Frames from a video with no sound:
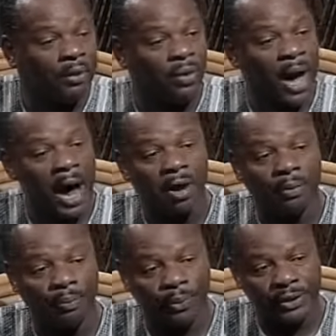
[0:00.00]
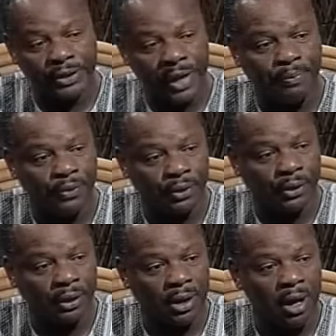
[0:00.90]
to our
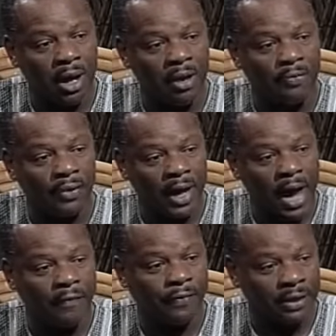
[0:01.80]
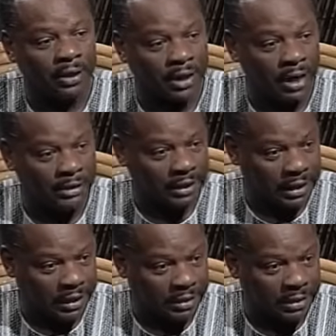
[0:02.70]
perception of the African
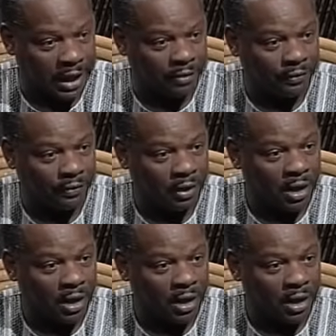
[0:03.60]
continent itself,